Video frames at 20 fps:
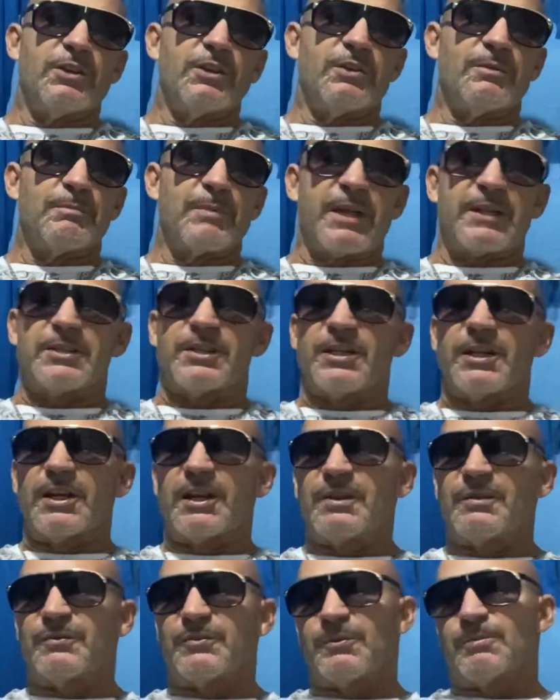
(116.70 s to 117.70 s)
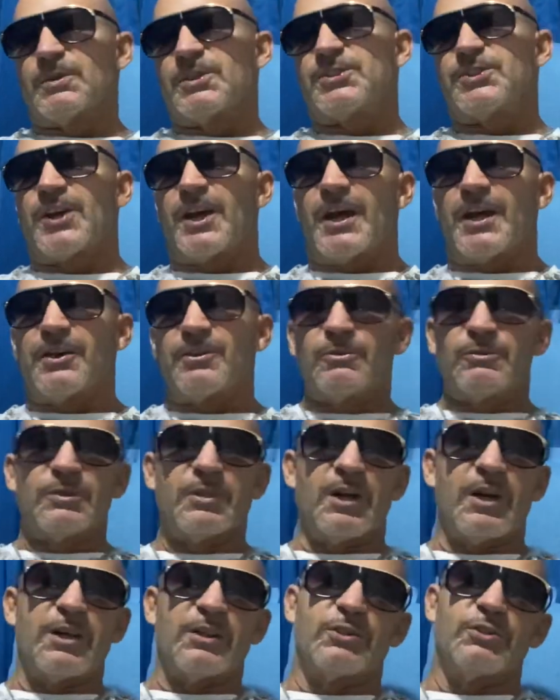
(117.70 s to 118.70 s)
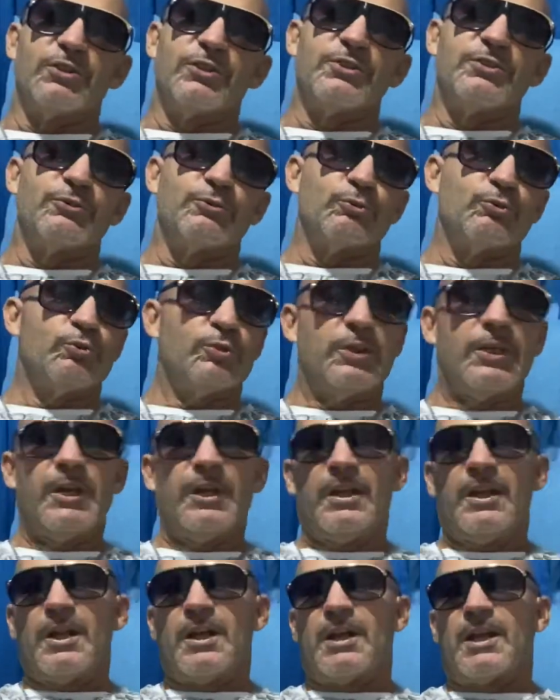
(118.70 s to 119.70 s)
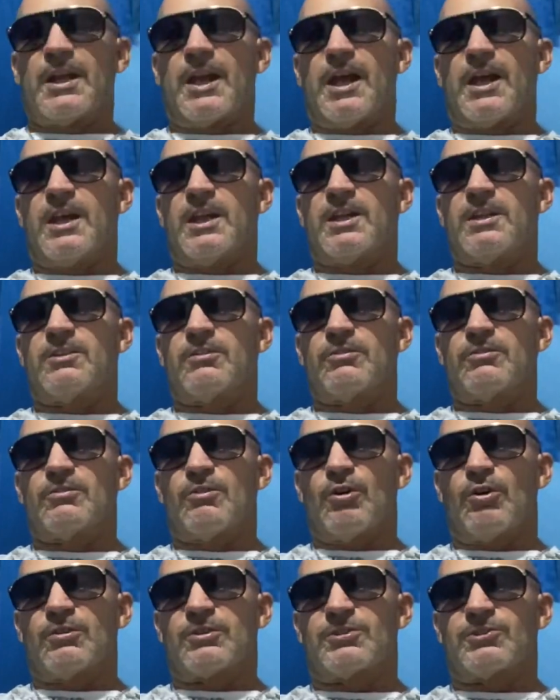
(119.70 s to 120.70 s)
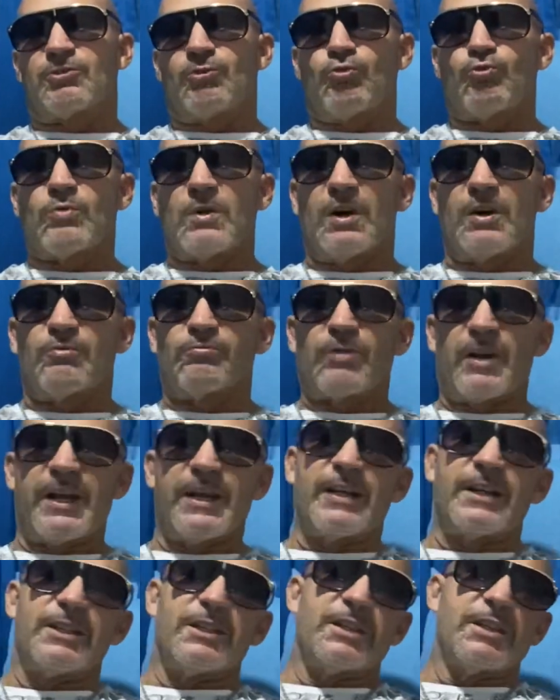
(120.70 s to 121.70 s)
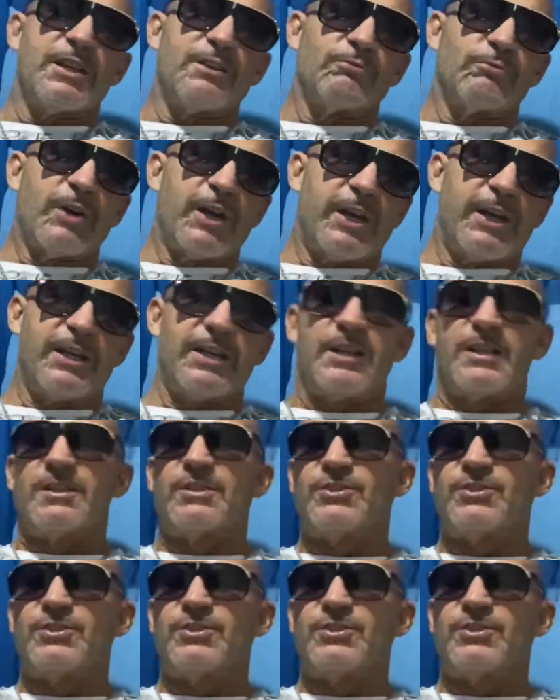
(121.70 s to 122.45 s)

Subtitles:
met today from the channel. Good dude. And also Ray and